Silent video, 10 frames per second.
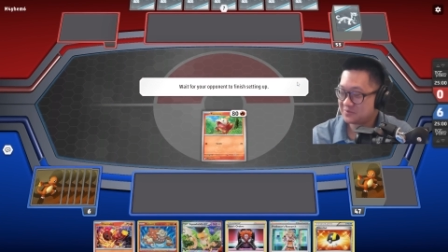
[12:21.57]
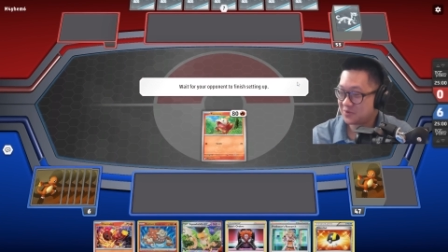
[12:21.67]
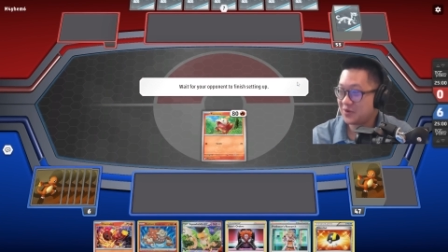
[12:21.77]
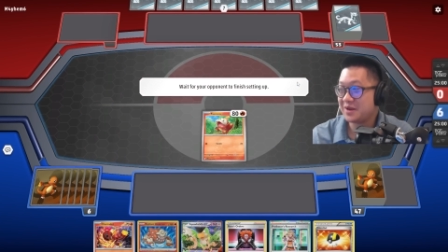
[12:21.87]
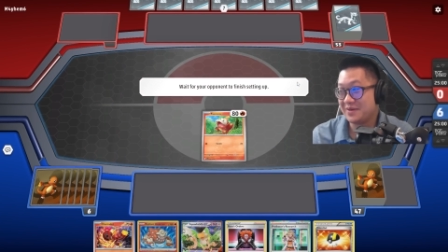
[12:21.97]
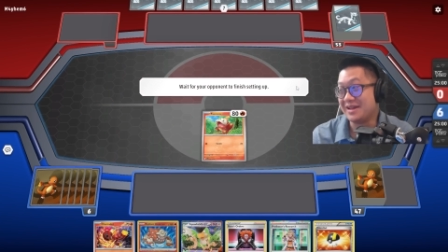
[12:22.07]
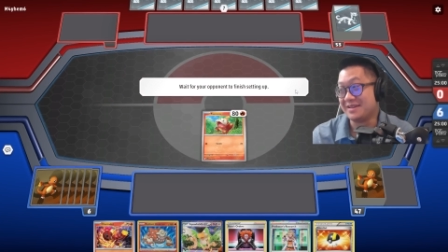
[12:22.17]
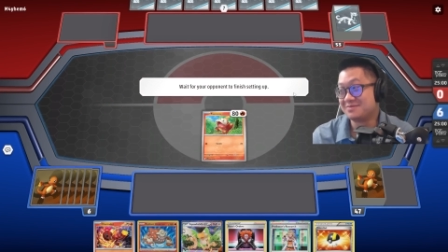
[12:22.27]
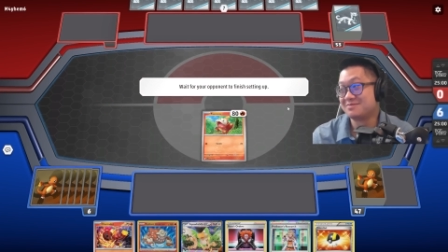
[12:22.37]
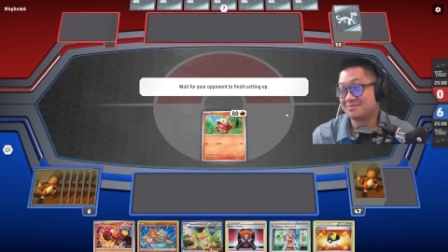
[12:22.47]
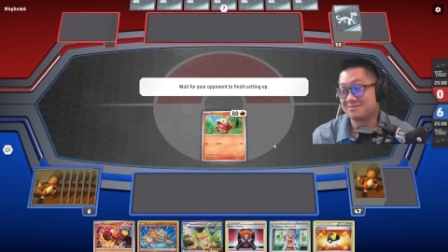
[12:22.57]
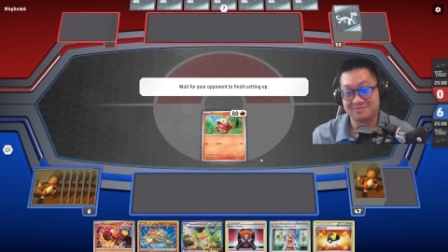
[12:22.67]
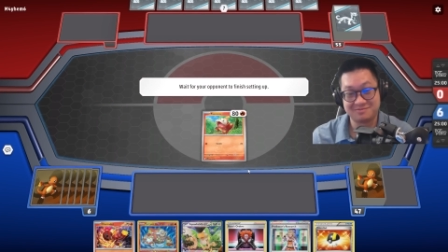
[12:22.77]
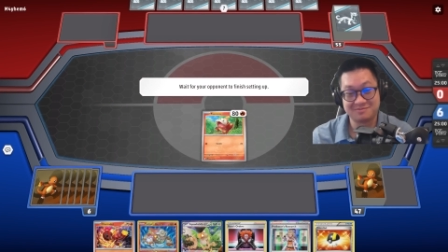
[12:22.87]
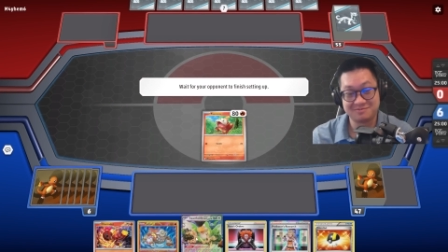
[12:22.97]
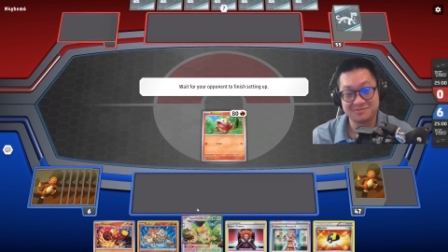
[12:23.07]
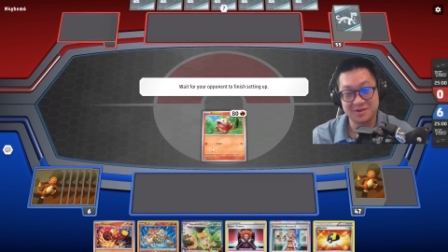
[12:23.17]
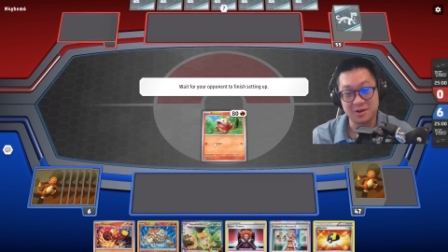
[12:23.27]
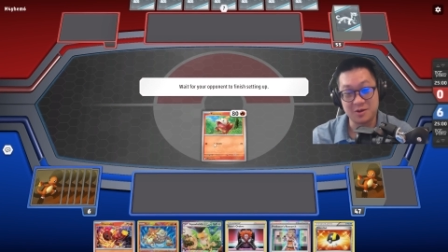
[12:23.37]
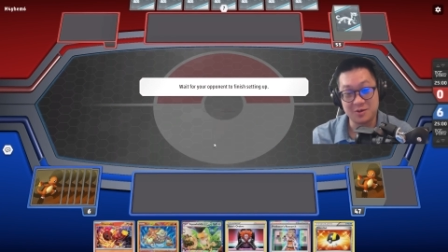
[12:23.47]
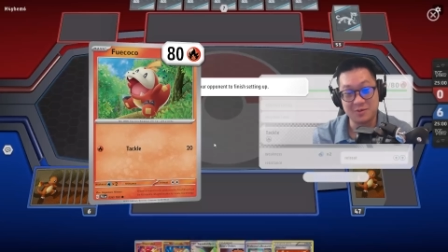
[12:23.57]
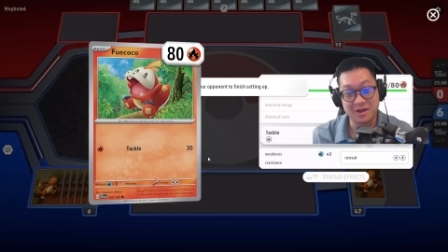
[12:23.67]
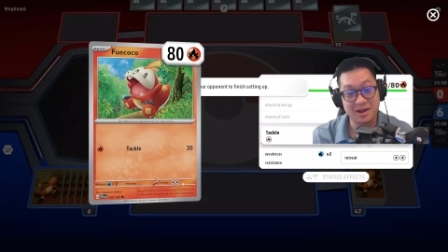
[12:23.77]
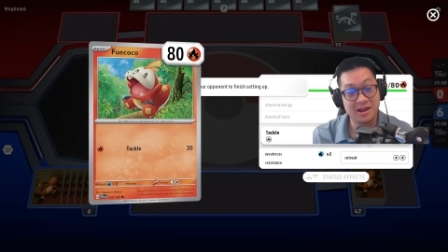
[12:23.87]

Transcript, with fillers: quite a bit you know, I,